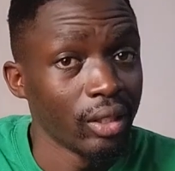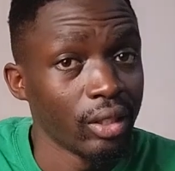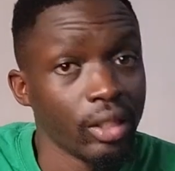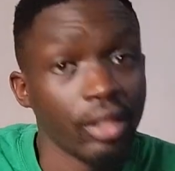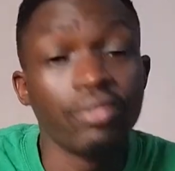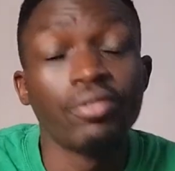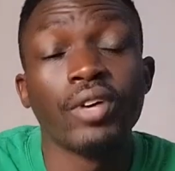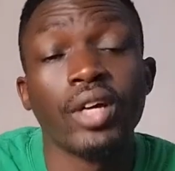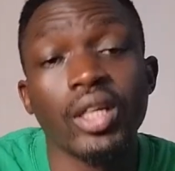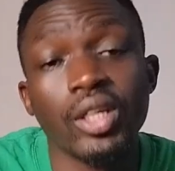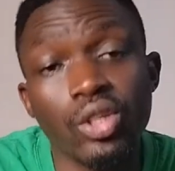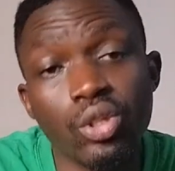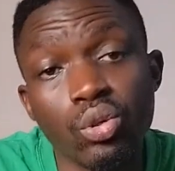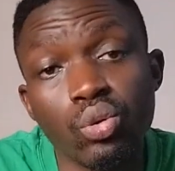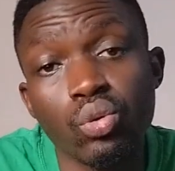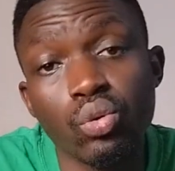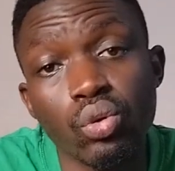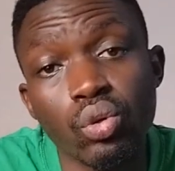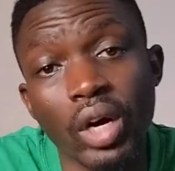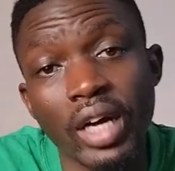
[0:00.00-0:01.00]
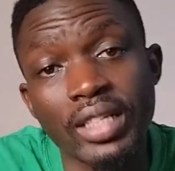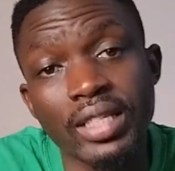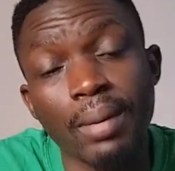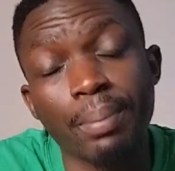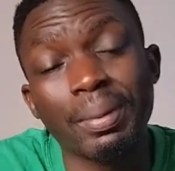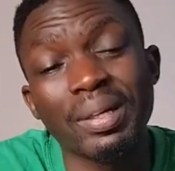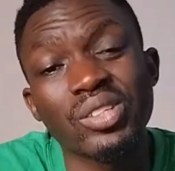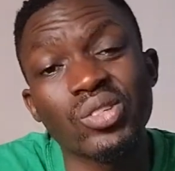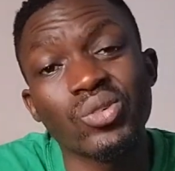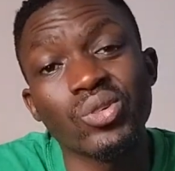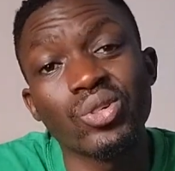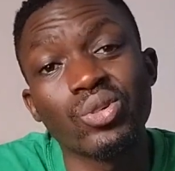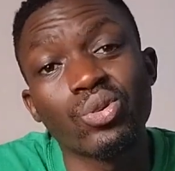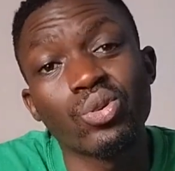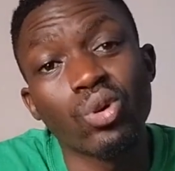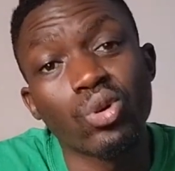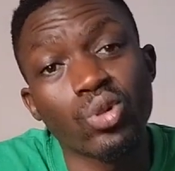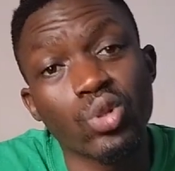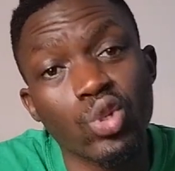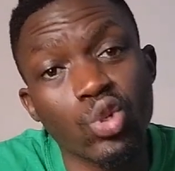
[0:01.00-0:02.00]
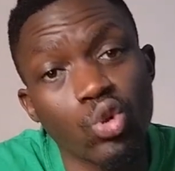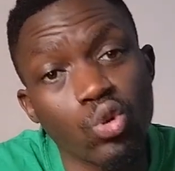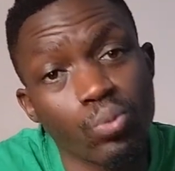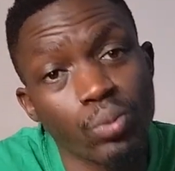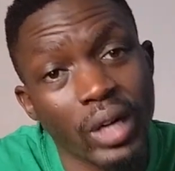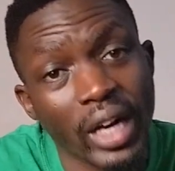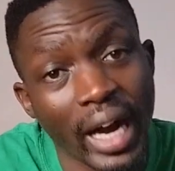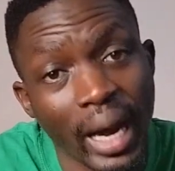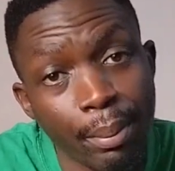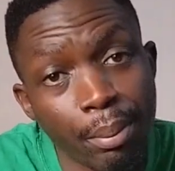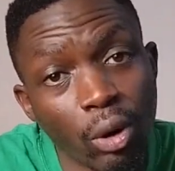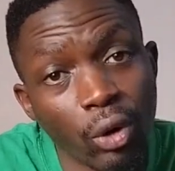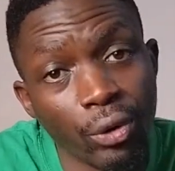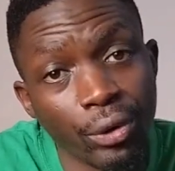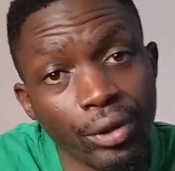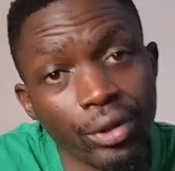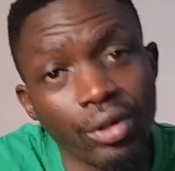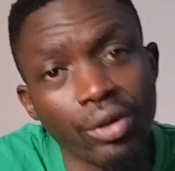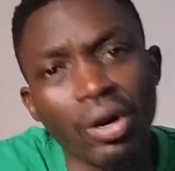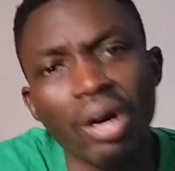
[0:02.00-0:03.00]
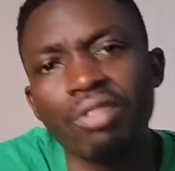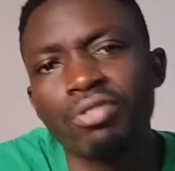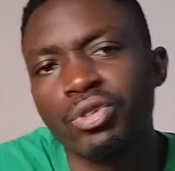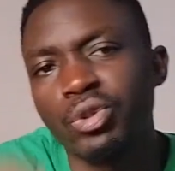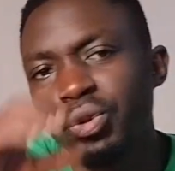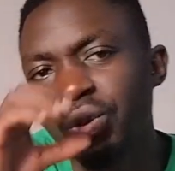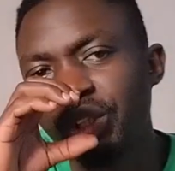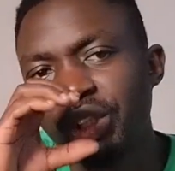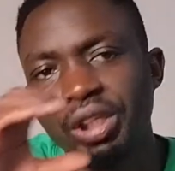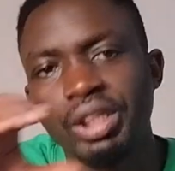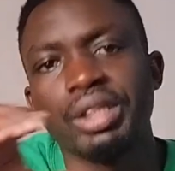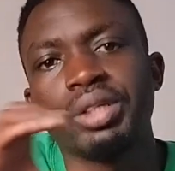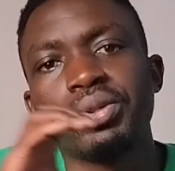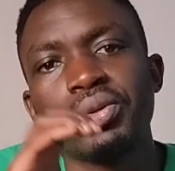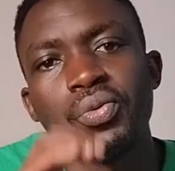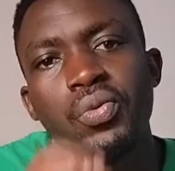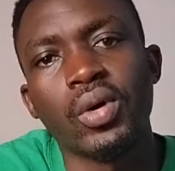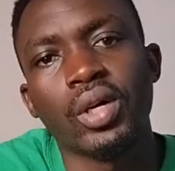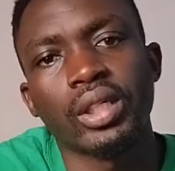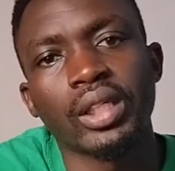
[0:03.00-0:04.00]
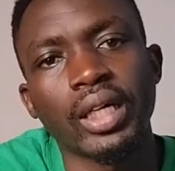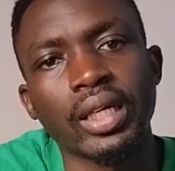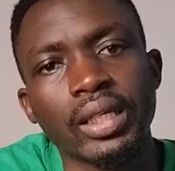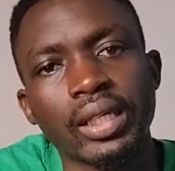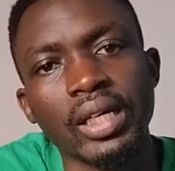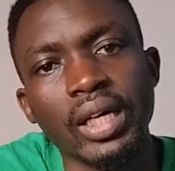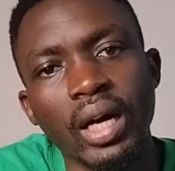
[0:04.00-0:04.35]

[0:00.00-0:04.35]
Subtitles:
Even you as a person, you consume carbon, you have to drink water,